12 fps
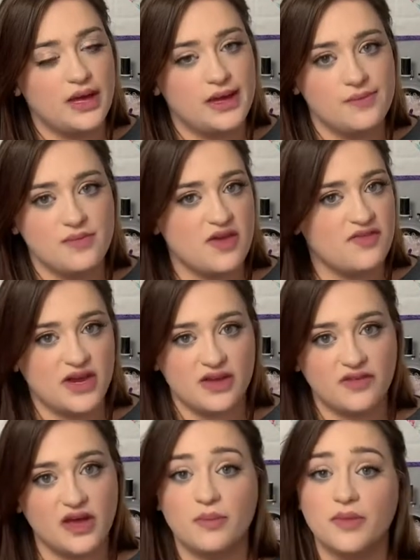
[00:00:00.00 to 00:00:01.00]
if any have
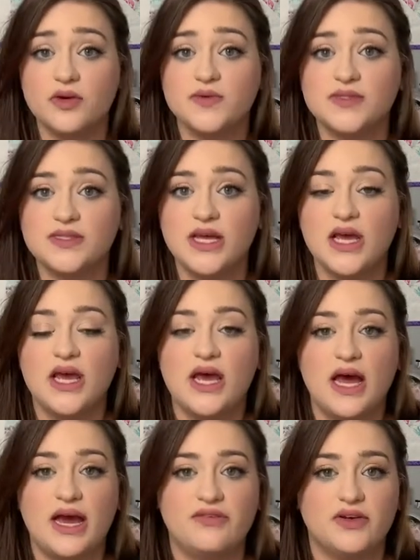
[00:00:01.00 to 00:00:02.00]
gone loose.
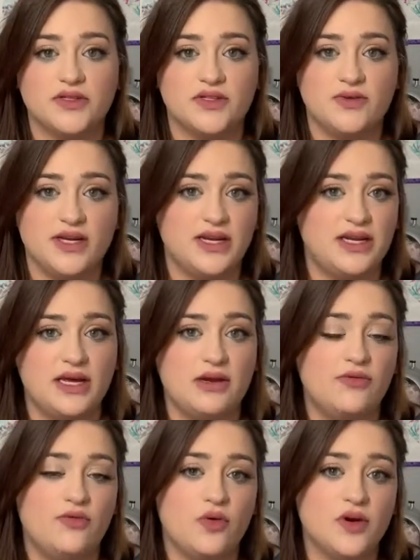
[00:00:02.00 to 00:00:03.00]
I've also needed it
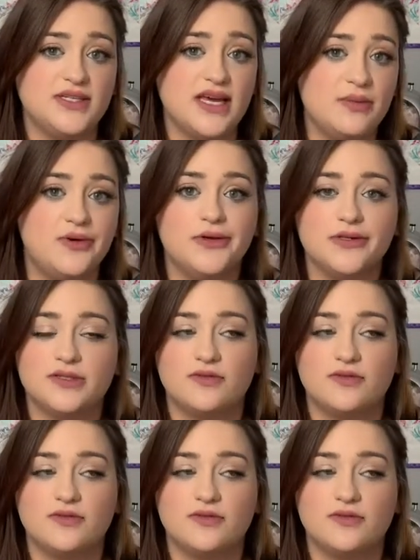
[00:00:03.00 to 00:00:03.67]
for tables,